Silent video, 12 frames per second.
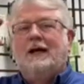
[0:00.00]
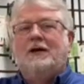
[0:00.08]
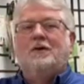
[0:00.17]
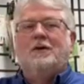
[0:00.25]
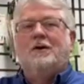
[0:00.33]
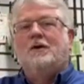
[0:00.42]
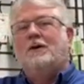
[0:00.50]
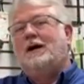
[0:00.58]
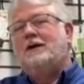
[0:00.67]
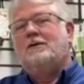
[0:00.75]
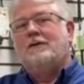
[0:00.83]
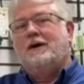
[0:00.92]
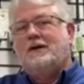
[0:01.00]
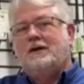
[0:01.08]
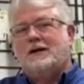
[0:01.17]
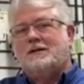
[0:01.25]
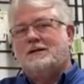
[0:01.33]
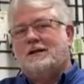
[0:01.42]
and you want to go out and you
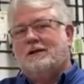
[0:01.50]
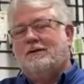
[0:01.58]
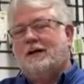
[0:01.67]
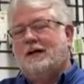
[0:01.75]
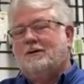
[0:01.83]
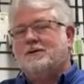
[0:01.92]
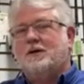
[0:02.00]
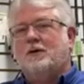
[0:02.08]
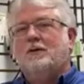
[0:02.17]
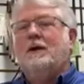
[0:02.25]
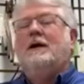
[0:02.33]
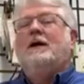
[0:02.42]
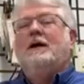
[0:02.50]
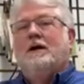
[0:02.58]
readjust it and everything. So